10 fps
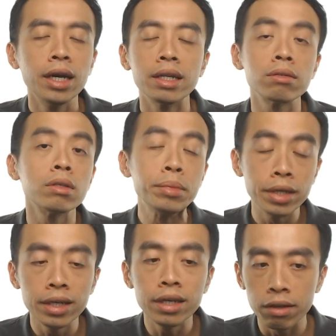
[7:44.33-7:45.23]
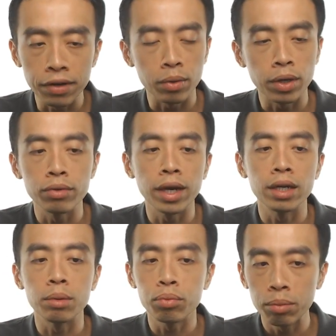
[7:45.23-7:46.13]
Now similarly, if I want to get
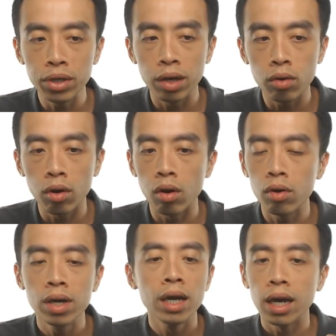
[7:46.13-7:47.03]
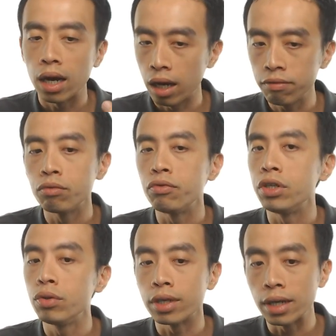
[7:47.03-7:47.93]
a primary alcohol, I have to
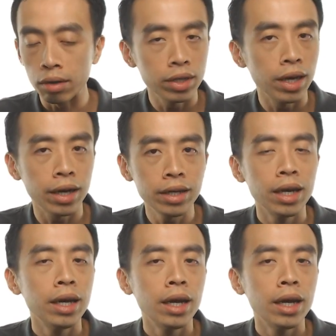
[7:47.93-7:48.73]
reduce an aldehyde.